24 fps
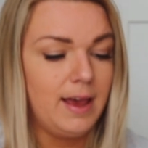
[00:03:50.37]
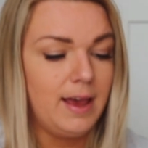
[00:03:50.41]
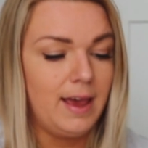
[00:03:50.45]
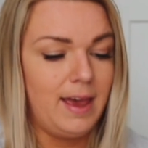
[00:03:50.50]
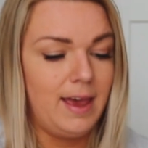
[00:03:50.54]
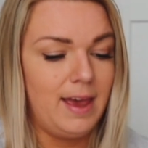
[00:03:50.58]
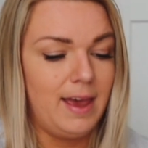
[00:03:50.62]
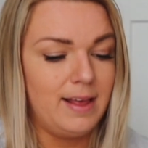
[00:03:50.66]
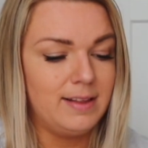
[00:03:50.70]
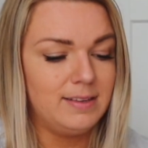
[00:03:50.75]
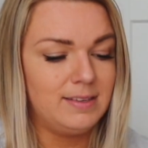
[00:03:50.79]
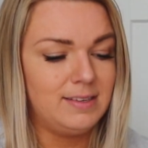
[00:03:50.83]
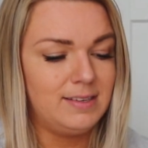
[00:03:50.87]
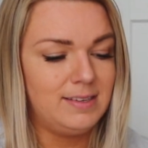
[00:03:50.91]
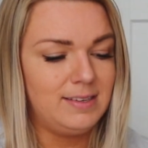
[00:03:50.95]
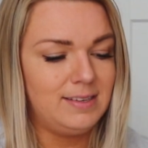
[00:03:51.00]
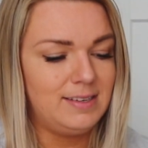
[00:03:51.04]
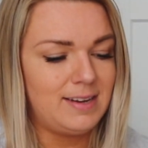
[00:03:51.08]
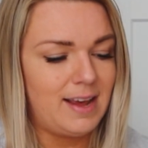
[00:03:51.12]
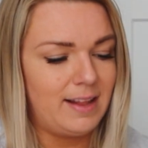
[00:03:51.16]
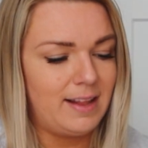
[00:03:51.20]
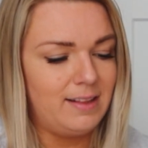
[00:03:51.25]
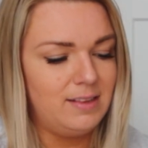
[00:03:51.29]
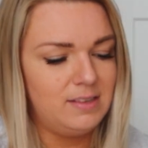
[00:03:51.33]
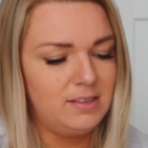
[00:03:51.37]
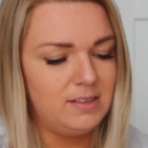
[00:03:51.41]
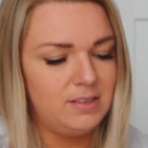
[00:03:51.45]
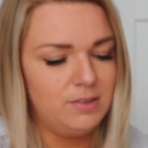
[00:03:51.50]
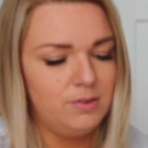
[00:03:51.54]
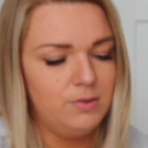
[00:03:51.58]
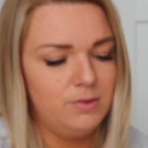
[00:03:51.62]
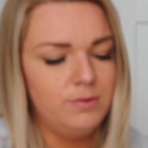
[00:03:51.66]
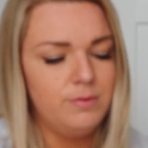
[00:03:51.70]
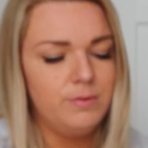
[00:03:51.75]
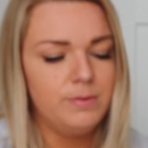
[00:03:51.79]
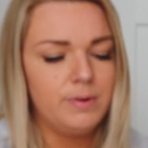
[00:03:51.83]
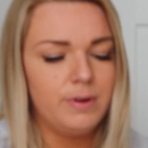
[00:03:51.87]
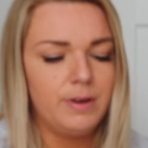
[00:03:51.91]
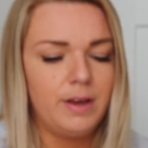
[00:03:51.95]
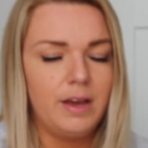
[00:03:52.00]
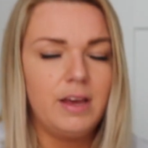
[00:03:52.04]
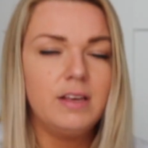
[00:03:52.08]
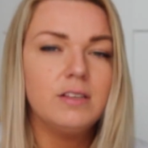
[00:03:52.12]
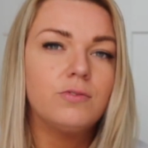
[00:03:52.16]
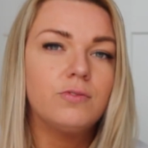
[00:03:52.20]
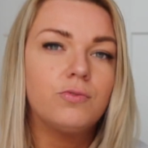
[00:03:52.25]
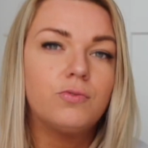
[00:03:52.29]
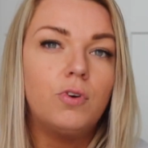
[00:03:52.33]
It's Tencel.
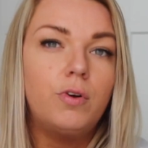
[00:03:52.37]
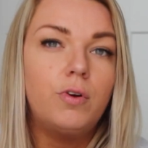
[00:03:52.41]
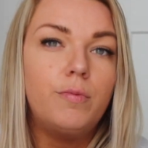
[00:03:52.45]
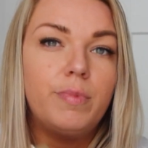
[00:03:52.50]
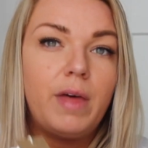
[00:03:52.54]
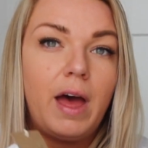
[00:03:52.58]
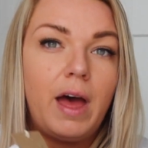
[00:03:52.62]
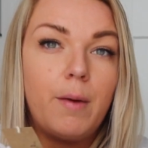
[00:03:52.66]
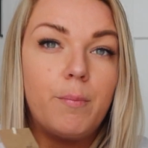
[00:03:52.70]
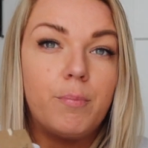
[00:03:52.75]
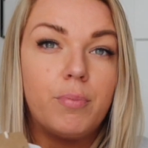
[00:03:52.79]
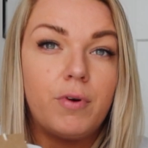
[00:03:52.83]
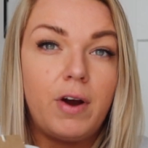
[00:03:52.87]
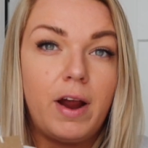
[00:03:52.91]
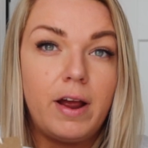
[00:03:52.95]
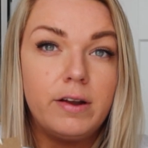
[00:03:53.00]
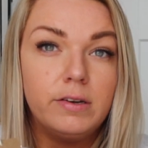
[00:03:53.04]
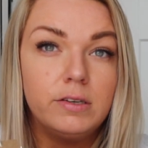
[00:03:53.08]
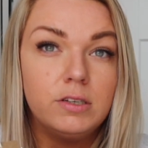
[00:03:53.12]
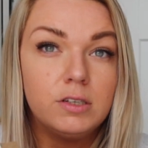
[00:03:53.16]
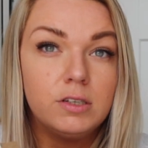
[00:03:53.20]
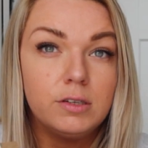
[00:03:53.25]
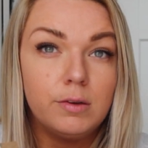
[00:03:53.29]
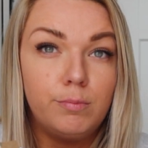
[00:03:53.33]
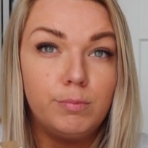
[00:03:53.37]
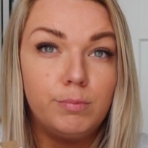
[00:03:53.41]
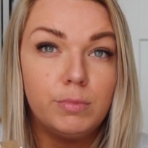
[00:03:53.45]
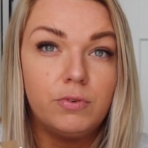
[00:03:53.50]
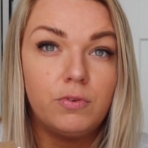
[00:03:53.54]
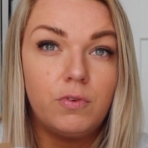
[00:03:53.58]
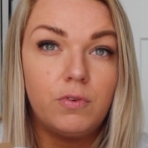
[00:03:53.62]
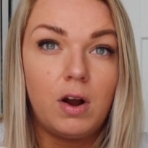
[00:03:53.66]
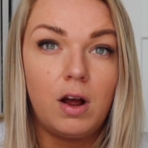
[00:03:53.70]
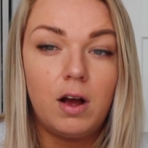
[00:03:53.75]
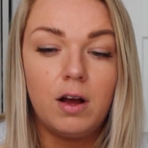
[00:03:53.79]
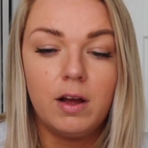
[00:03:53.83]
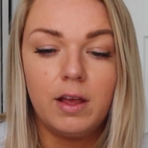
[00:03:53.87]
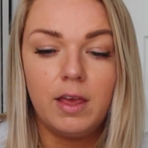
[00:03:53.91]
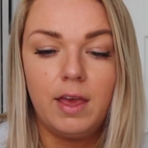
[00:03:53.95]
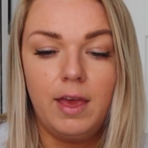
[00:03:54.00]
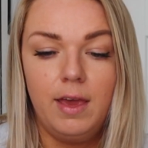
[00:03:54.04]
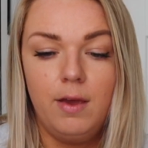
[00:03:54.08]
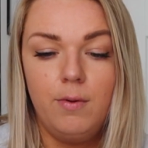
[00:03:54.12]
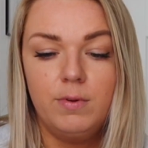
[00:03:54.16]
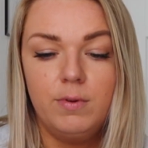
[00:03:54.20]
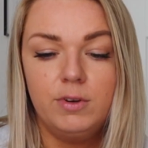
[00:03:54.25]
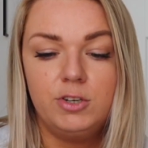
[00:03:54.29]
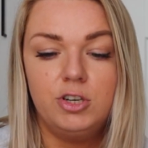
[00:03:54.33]
It's from that brand
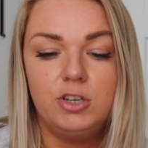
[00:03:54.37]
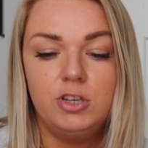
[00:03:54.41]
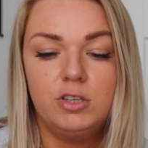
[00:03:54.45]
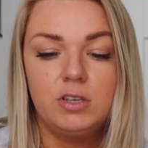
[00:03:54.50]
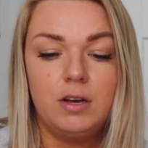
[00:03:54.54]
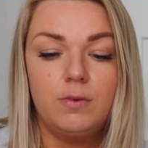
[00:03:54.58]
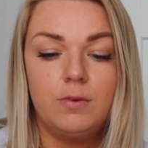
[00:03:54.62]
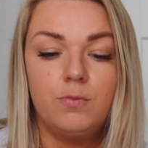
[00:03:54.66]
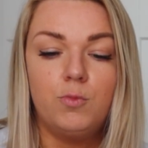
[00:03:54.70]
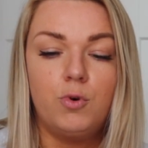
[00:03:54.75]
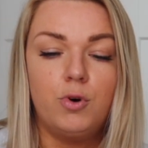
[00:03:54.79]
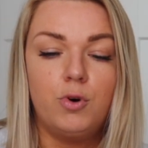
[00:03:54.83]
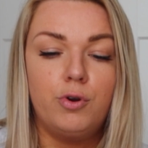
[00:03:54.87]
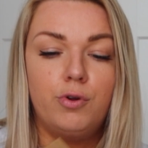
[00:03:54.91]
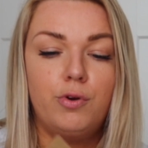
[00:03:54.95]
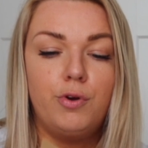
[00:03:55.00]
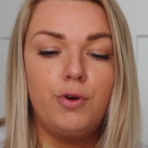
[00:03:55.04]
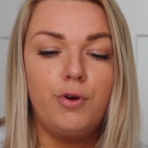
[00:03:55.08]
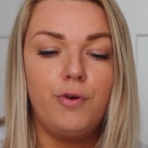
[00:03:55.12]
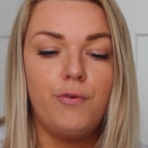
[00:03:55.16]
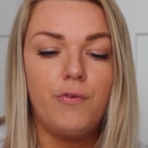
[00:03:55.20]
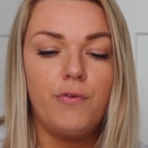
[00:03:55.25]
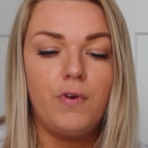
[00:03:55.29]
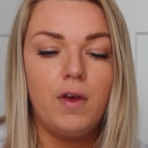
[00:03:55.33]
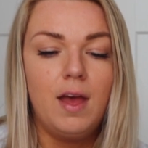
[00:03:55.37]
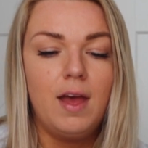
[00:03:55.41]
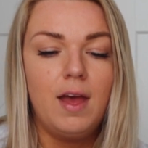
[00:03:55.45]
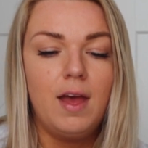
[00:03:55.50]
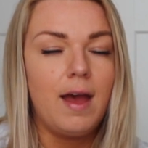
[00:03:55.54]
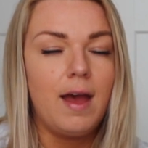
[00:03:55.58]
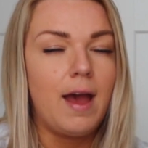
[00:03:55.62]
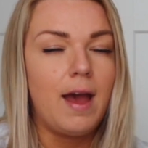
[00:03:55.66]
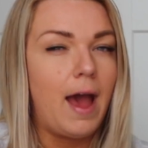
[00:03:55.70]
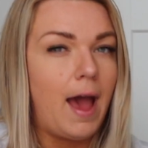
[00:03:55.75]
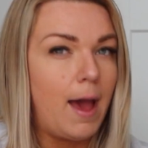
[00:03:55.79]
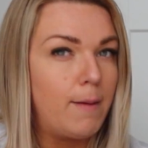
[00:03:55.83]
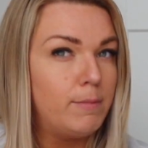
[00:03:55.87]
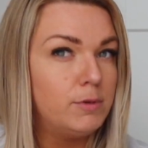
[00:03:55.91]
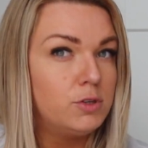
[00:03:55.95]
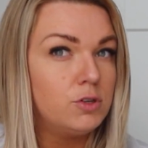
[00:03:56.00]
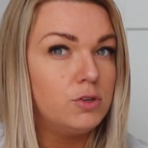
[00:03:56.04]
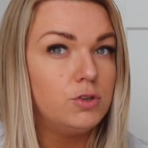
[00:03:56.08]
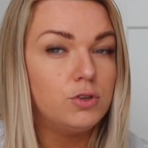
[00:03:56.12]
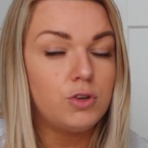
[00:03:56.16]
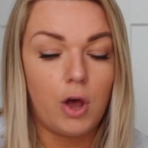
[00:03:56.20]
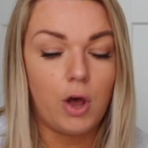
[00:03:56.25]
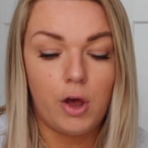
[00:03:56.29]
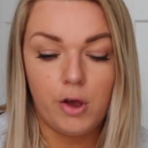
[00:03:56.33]
Meraki, which is one of
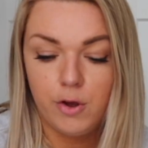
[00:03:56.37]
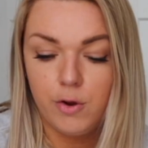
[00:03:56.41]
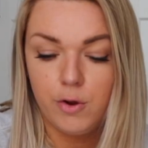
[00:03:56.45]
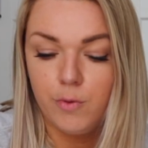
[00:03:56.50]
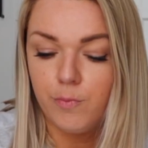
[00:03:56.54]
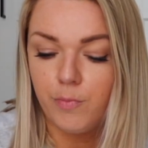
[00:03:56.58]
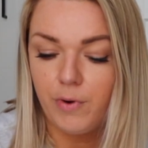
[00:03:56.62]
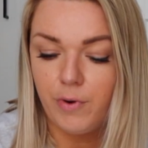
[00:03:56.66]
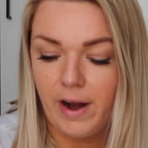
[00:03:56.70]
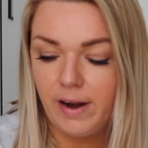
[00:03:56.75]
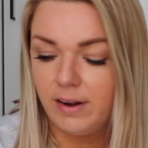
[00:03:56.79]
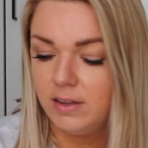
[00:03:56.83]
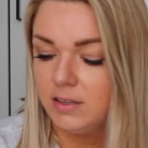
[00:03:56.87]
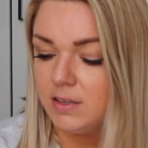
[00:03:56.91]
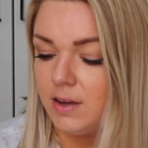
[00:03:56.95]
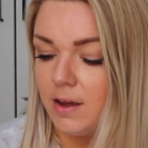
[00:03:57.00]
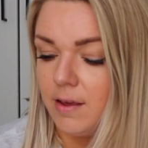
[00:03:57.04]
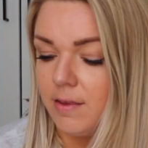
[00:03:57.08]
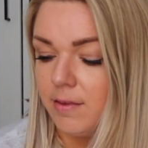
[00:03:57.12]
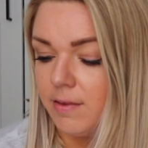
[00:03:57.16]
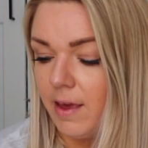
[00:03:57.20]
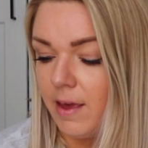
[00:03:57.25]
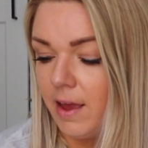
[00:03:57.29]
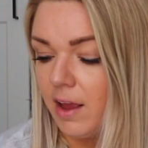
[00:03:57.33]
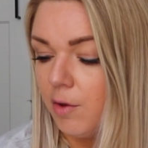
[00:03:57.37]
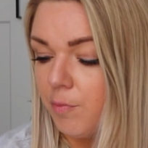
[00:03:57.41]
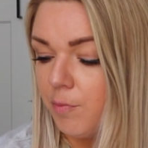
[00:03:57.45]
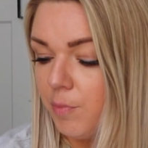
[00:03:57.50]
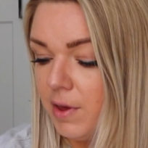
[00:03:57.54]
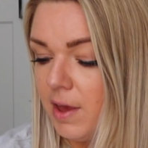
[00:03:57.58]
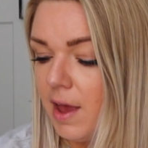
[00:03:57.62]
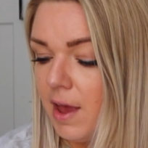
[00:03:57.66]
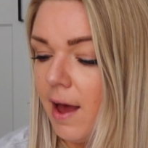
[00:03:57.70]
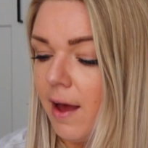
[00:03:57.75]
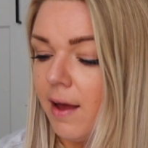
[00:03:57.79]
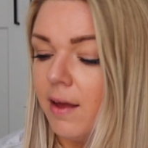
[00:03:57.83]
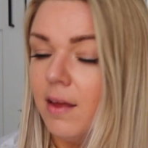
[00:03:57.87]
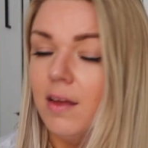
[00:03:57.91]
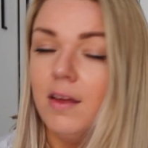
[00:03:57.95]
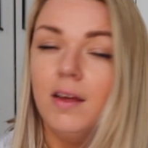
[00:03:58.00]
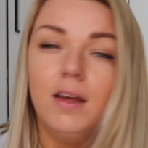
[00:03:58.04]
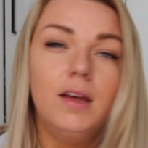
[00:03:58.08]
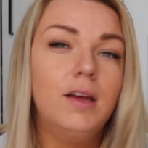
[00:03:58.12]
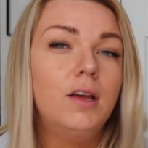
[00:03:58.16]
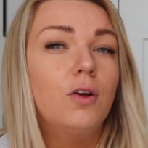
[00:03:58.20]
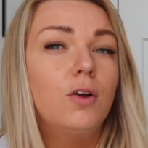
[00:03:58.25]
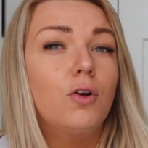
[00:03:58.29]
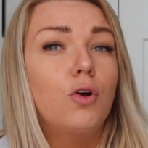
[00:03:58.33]
Amazon's own brands, I think. But yeah,
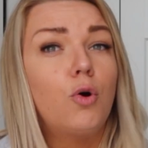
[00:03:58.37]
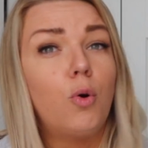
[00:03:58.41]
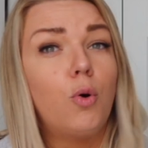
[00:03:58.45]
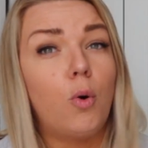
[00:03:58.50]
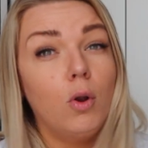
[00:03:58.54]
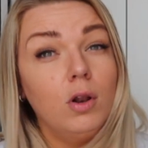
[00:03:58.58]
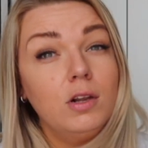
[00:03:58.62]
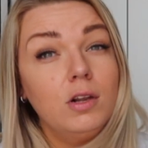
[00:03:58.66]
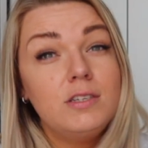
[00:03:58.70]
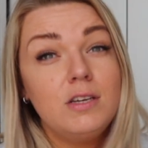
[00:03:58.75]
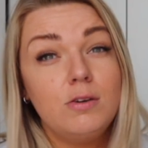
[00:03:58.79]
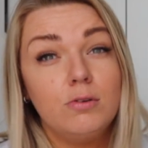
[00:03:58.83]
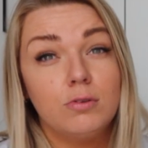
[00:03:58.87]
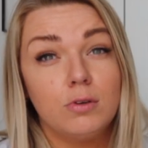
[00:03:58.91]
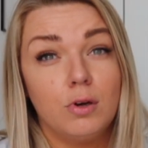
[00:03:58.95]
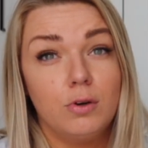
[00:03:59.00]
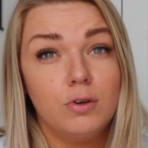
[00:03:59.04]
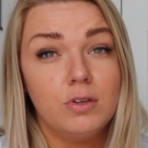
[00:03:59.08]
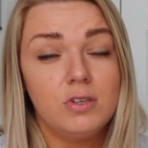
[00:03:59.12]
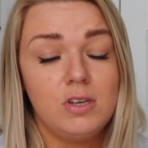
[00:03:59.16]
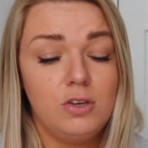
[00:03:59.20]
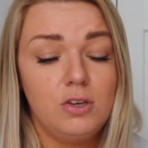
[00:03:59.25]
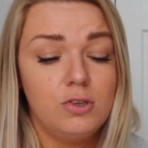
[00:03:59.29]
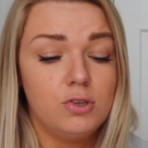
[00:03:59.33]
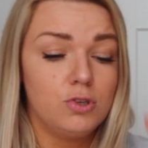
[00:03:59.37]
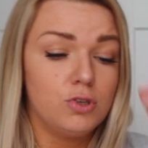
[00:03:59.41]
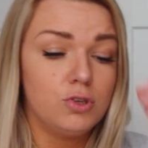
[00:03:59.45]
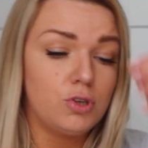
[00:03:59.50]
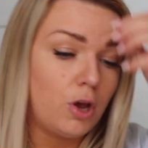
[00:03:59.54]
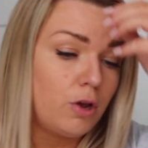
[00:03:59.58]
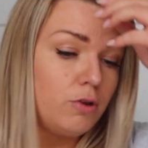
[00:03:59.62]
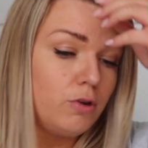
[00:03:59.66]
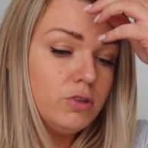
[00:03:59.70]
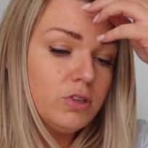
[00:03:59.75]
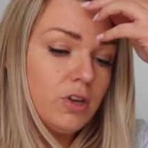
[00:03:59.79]
quality is honestly so